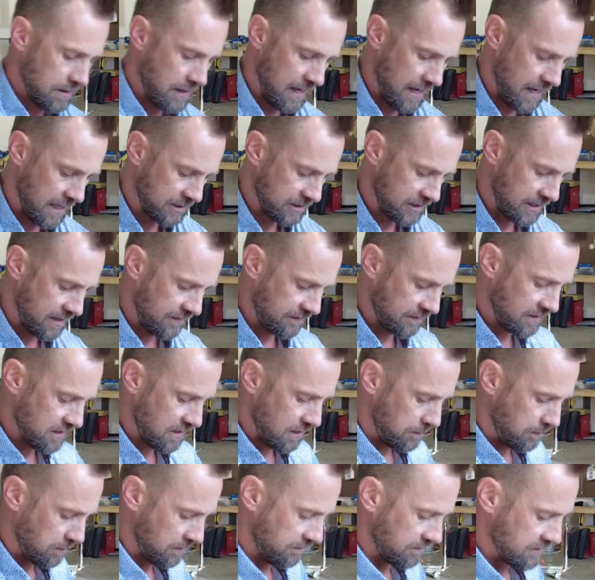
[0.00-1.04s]
I actually have a
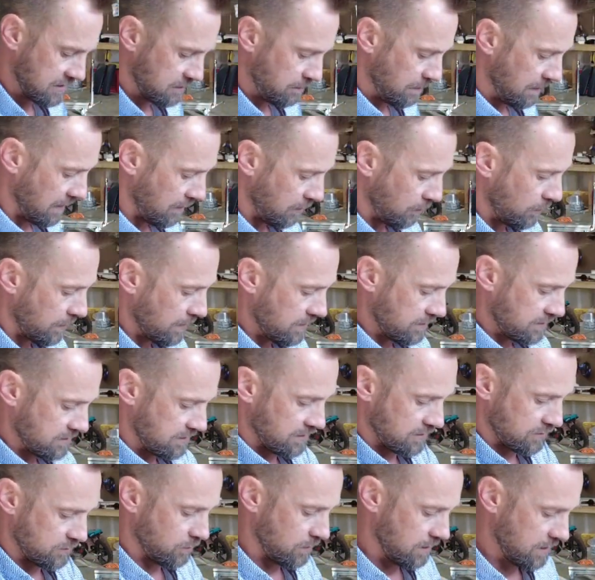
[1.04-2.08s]
couple of spare
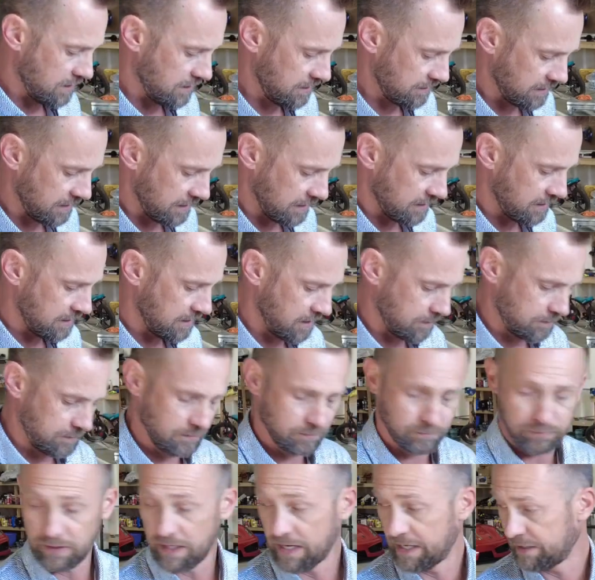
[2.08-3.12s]
wheels as well. I've got a couple
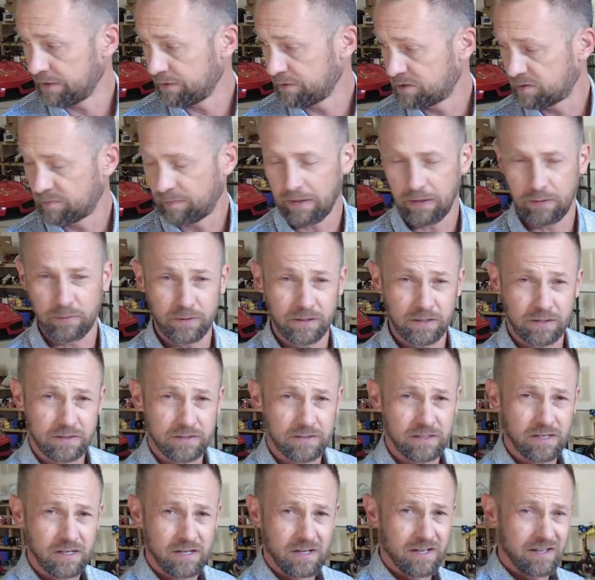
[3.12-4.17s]
of brand new spare
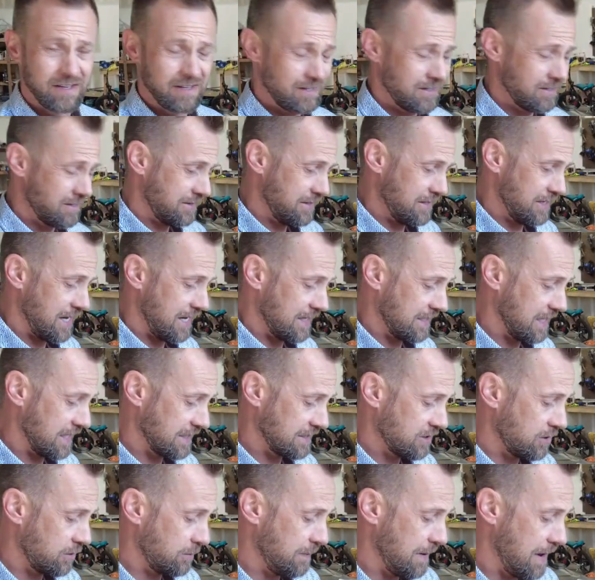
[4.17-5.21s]
wheels that I'd
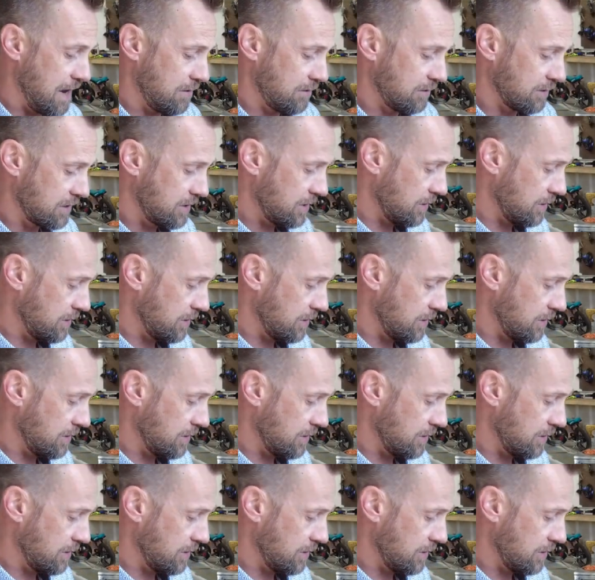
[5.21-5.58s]
like to go powder